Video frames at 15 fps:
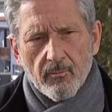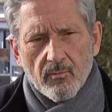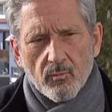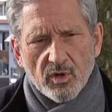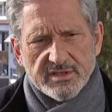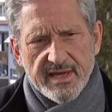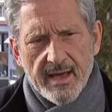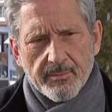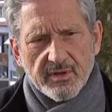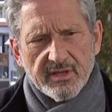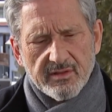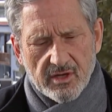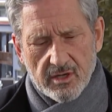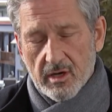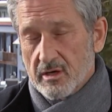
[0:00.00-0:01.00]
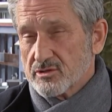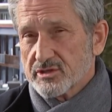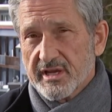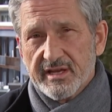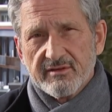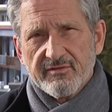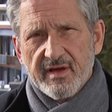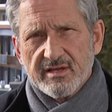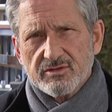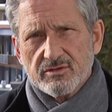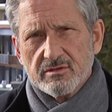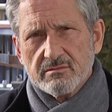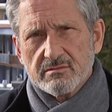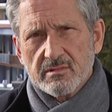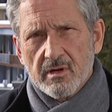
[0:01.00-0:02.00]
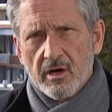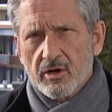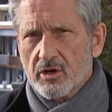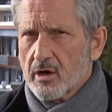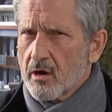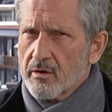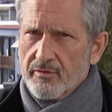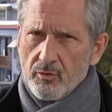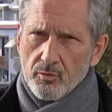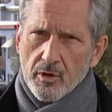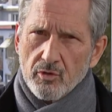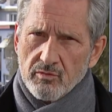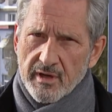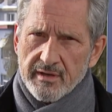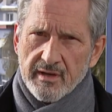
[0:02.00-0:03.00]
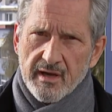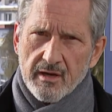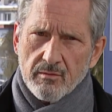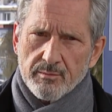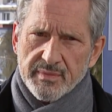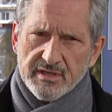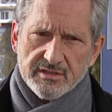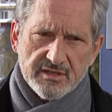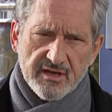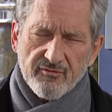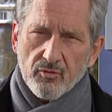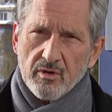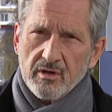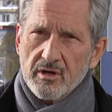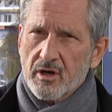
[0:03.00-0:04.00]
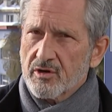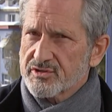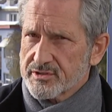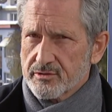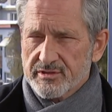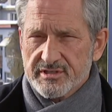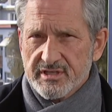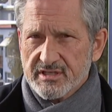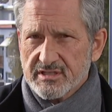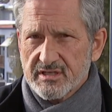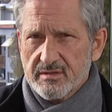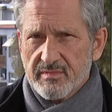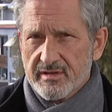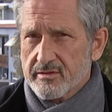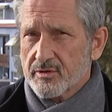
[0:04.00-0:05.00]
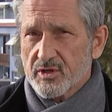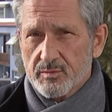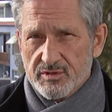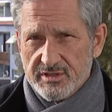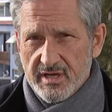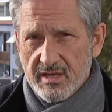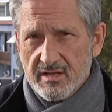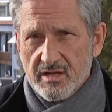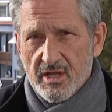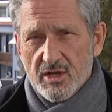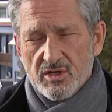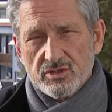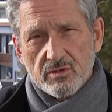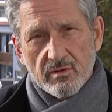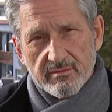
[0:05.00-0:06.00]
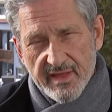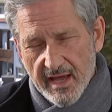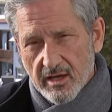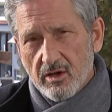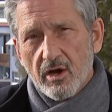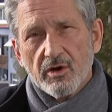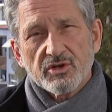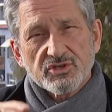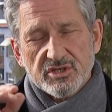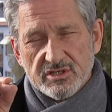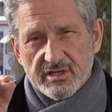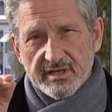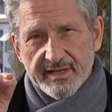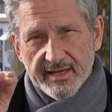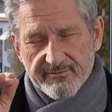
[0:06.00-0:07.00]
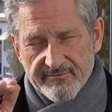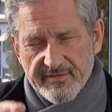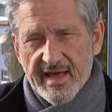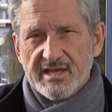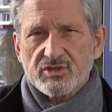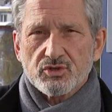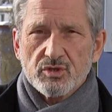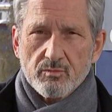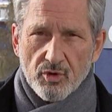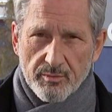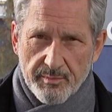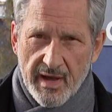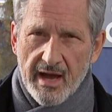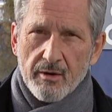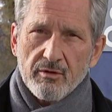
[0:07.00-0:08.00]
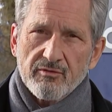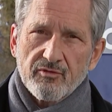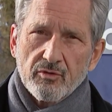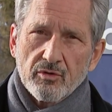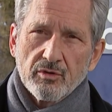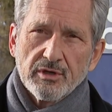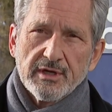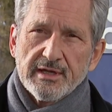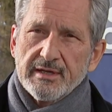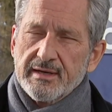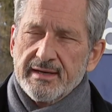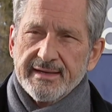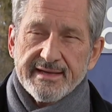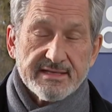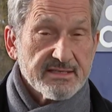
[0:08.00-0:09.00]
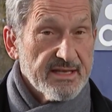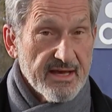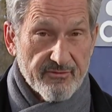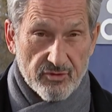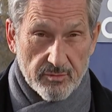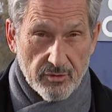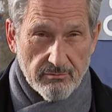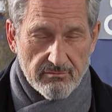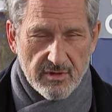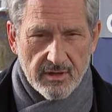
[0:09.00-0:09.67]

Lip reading: What's happening? The cars are getting faster. Our car on the road right now beats an F1 car 0 to 60 by 30%. So that car is just going to get faster, more powerful. It's inevitable.